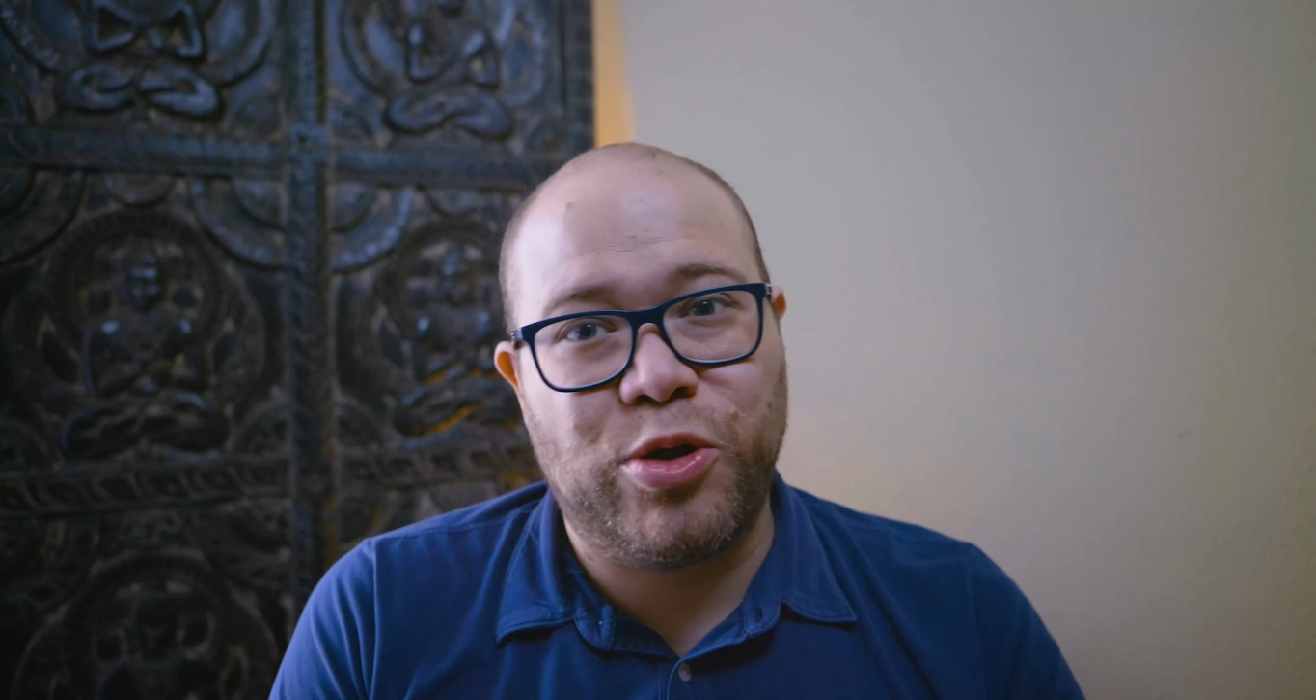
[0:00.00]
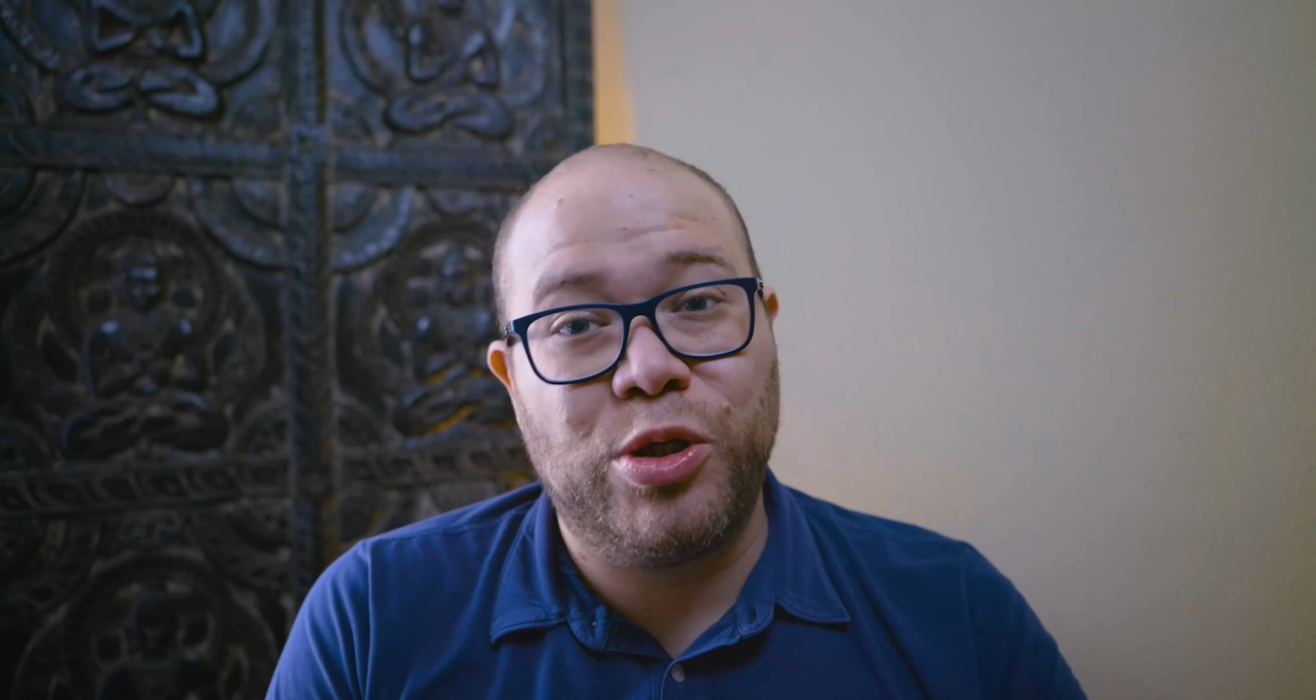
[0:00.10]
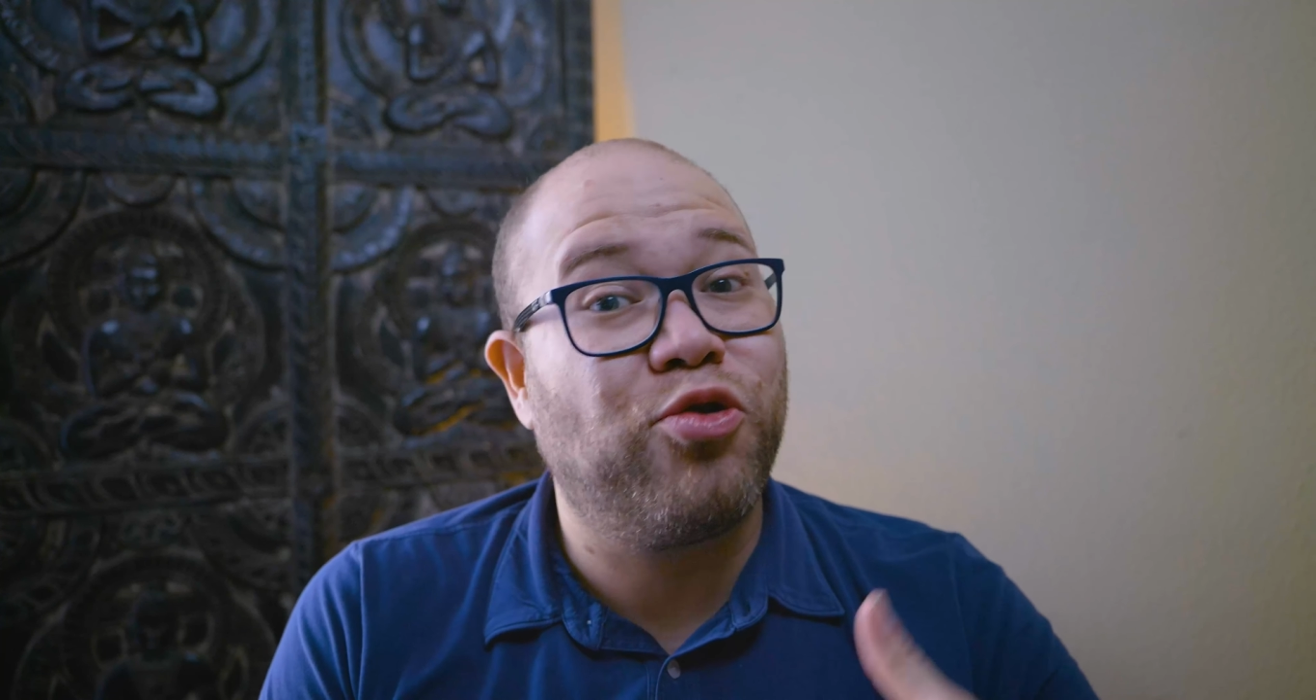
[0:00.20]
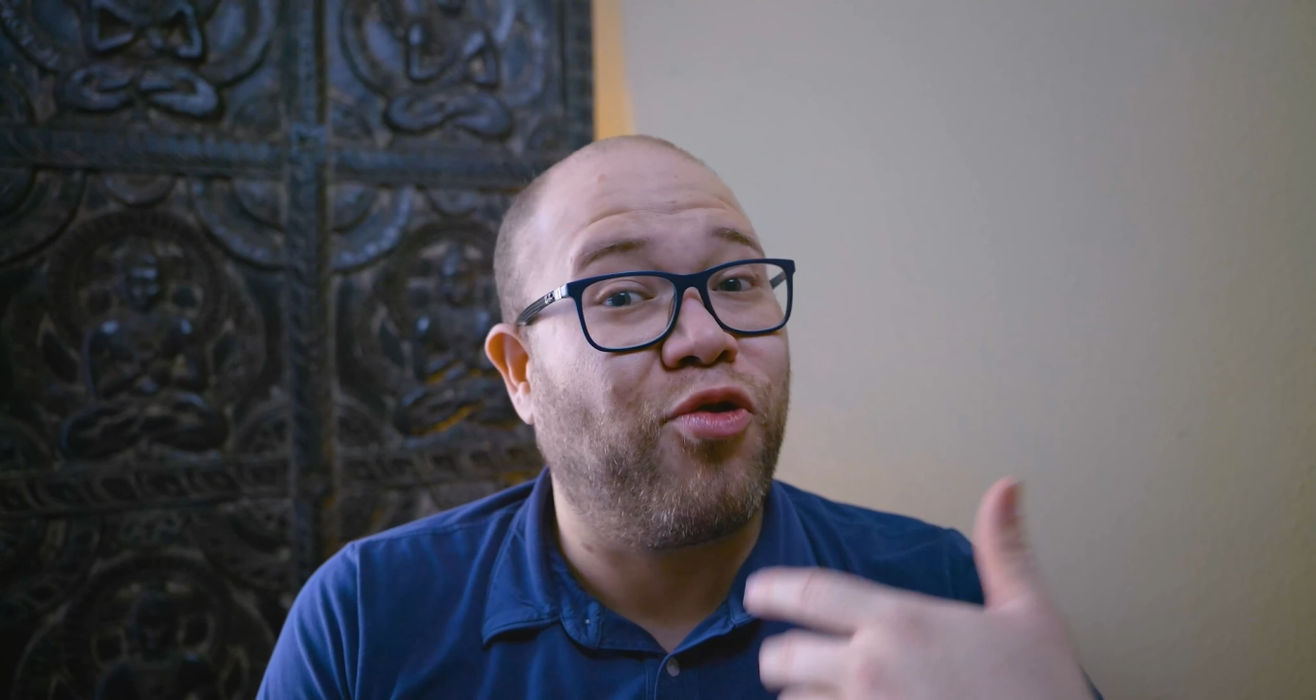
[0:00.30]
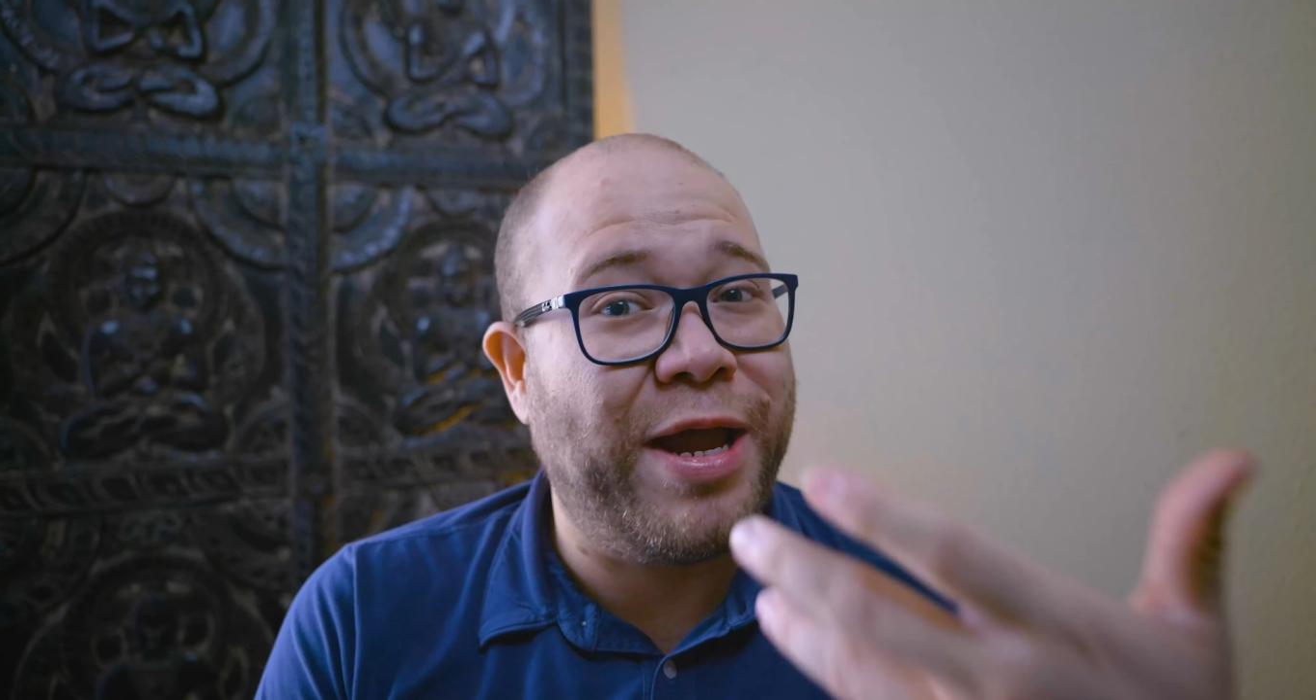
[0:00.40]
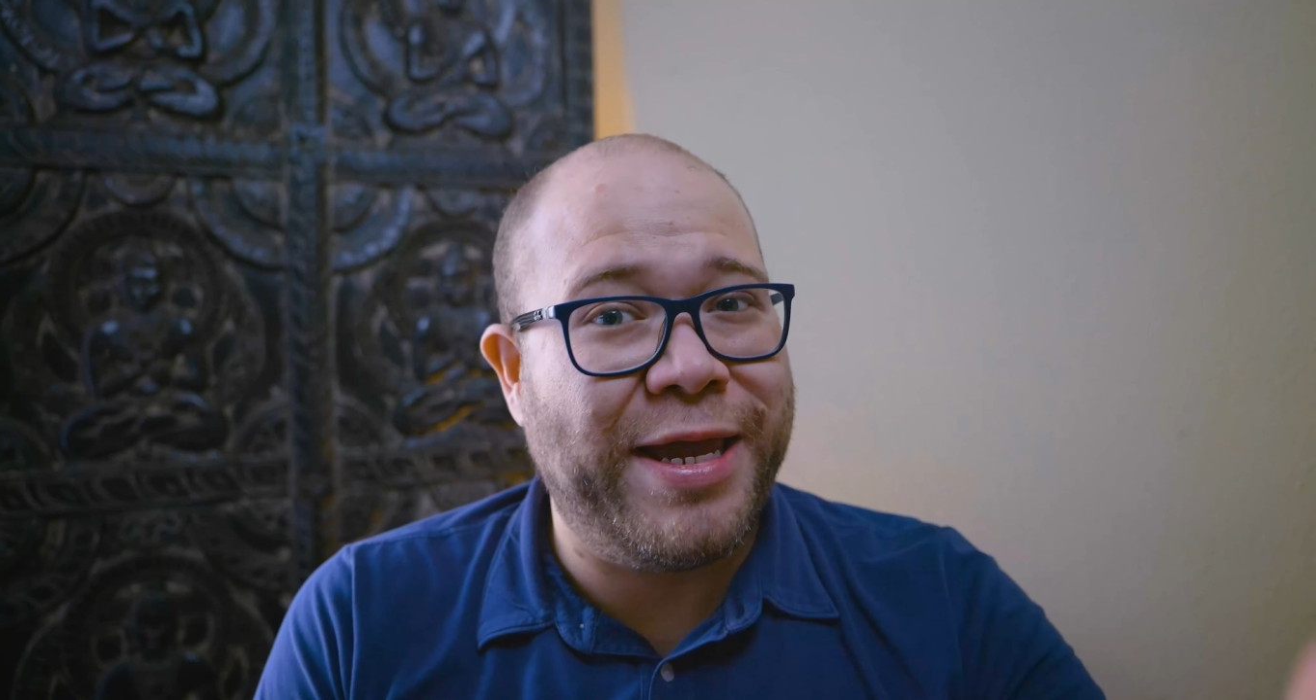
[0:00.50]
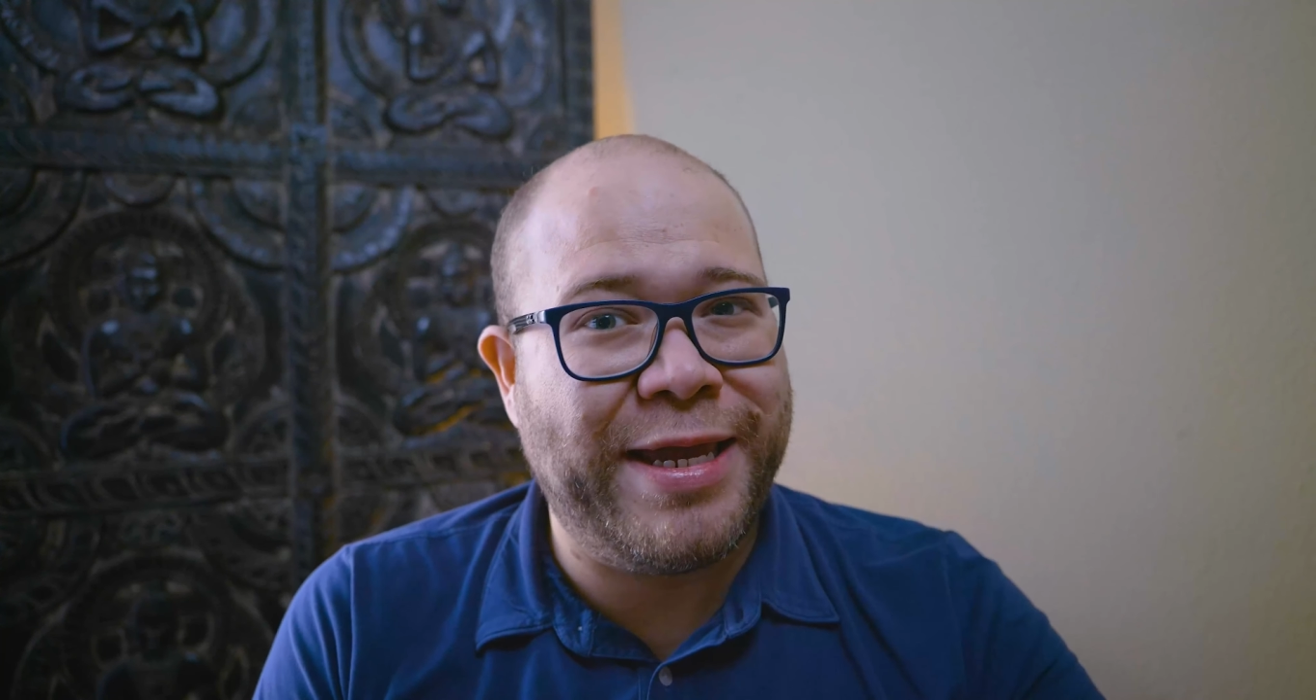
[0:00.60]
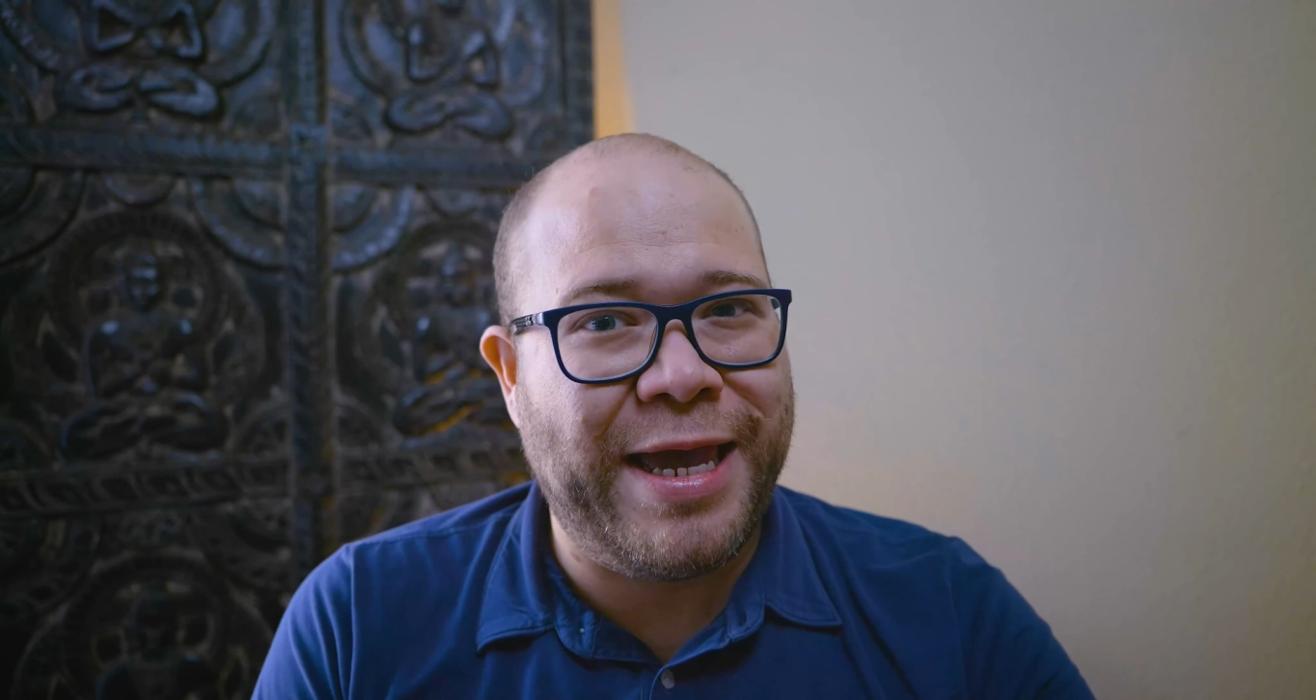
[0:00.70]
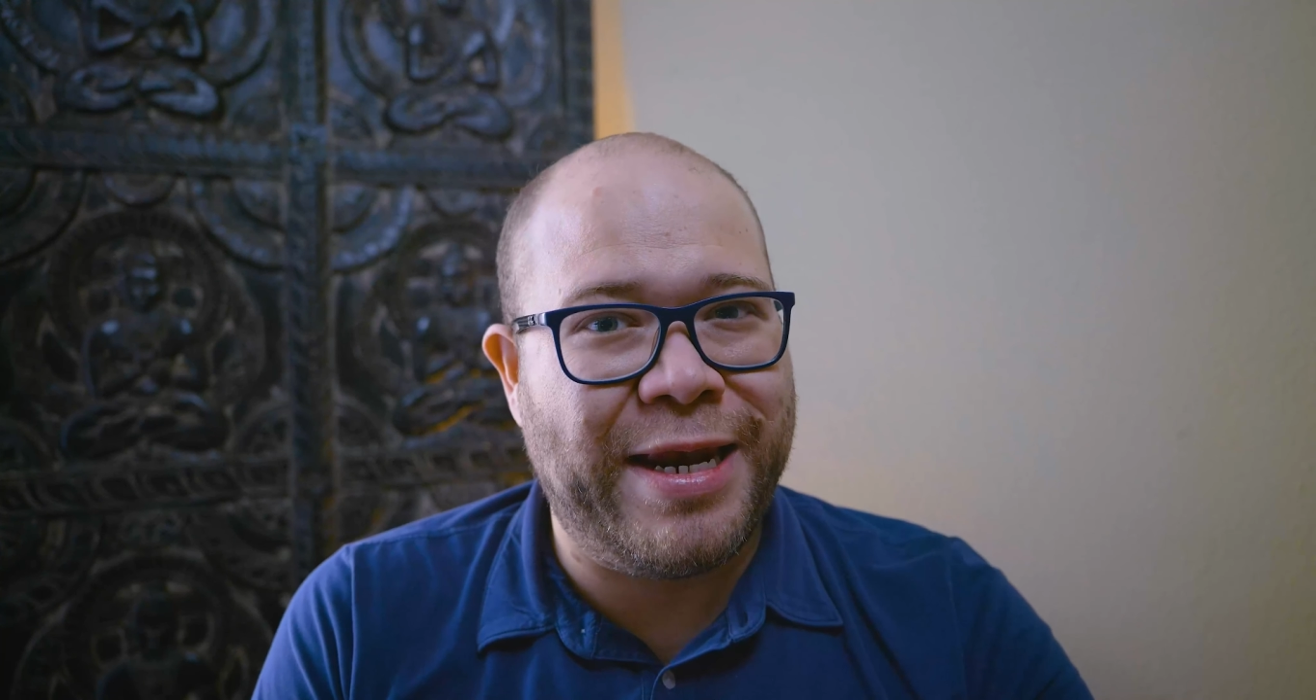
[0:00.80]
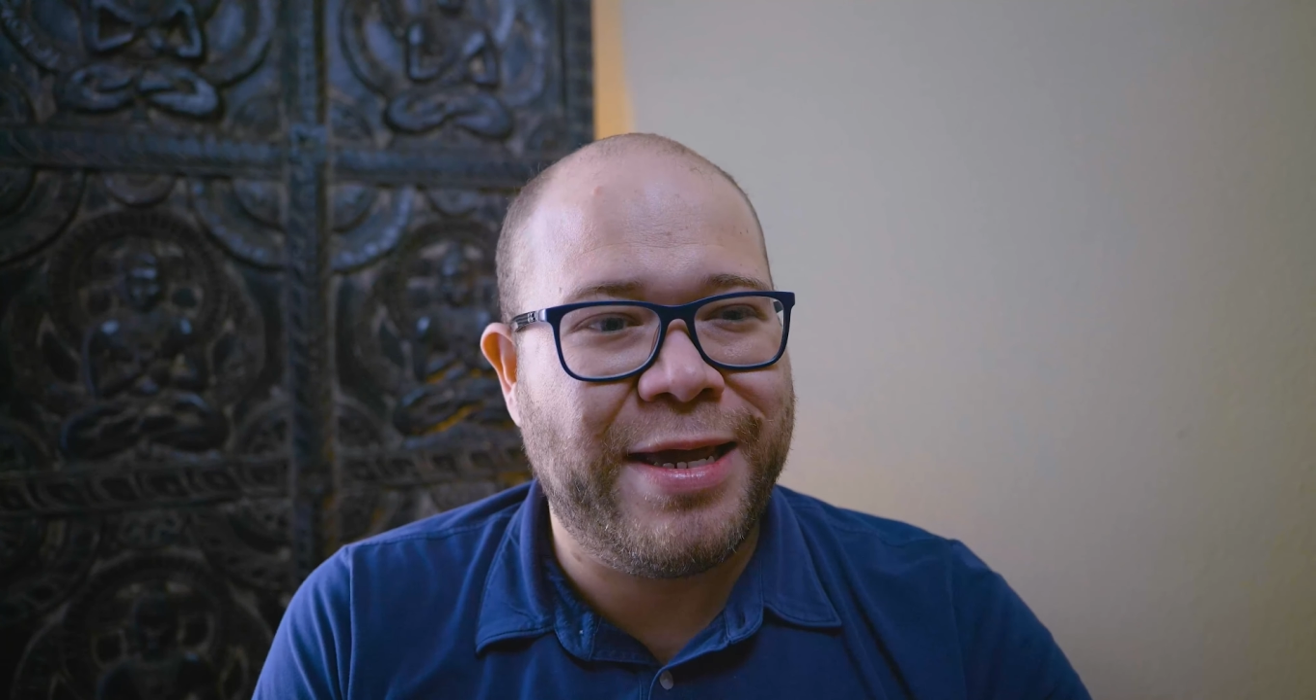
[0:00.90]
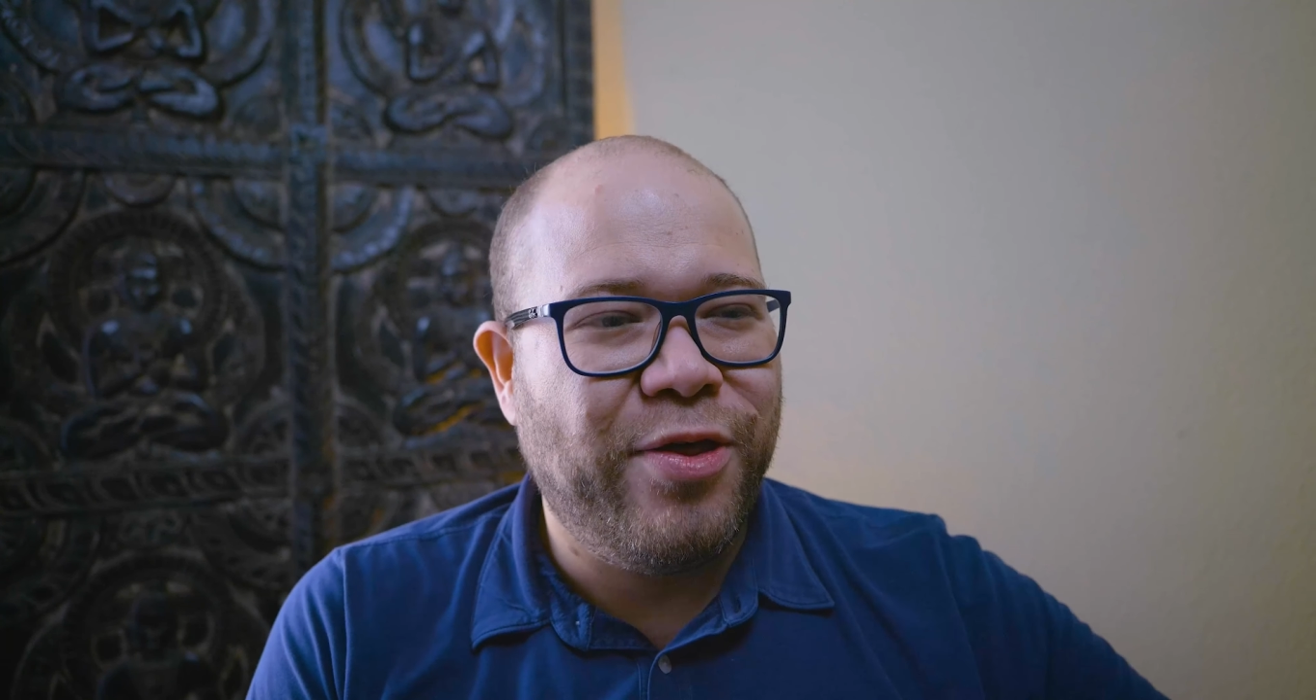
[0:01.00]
and then try again.